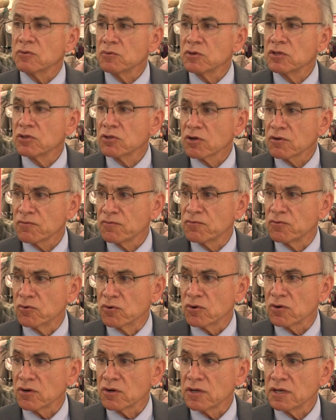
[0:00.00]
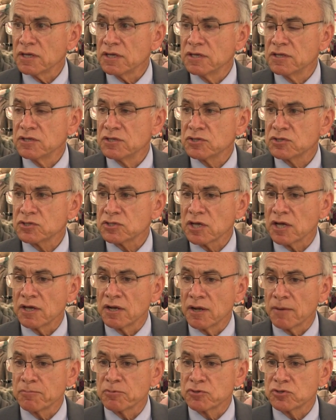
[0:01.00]
that we look for is
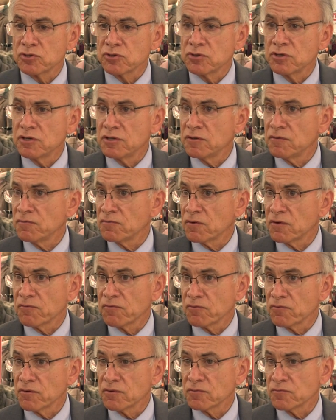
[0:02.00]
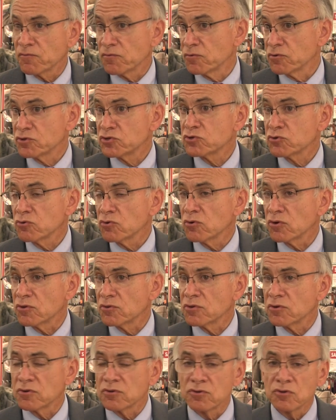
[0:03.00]
an opportunity for a
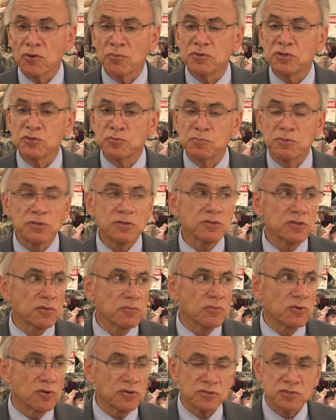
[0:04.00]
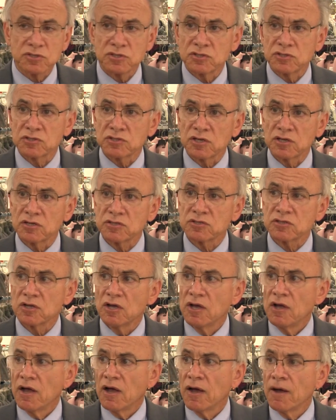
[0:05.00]
store. Nobody's building malls these days,
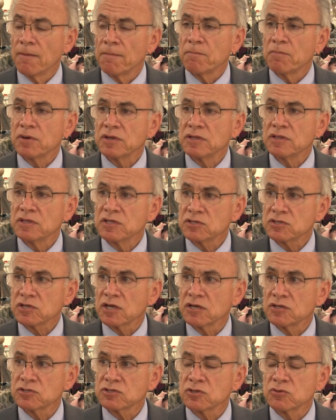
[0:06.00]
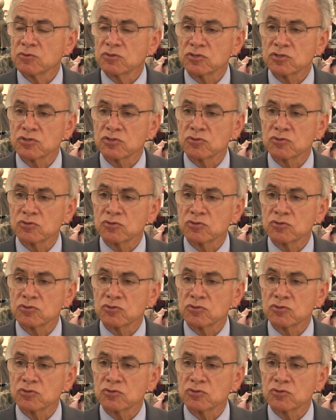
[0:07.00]
but in this case, there was a